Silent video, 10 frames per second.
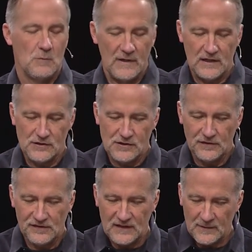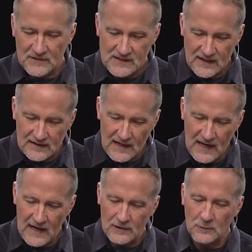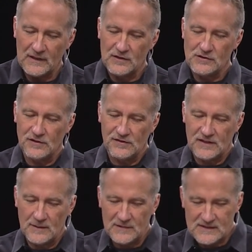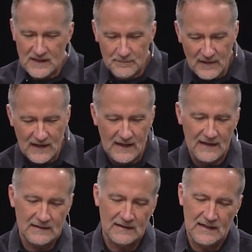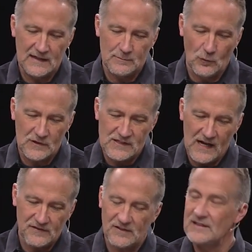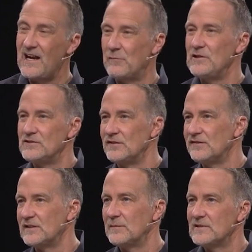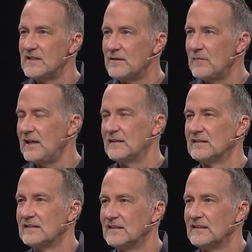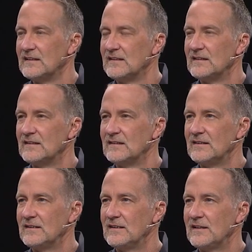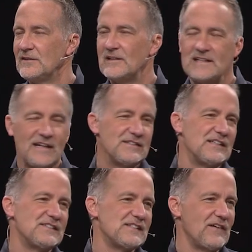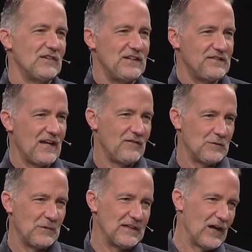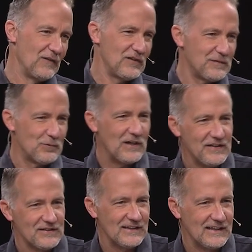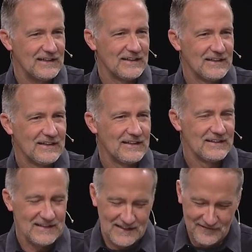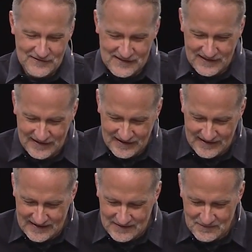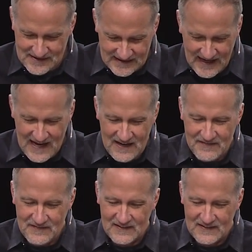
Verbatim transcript: We can choose to imitate God or we can choose to imitate man, and more times than not, we choose to imitate man. You know, in 1977, when Elvis Presley lived, was alive,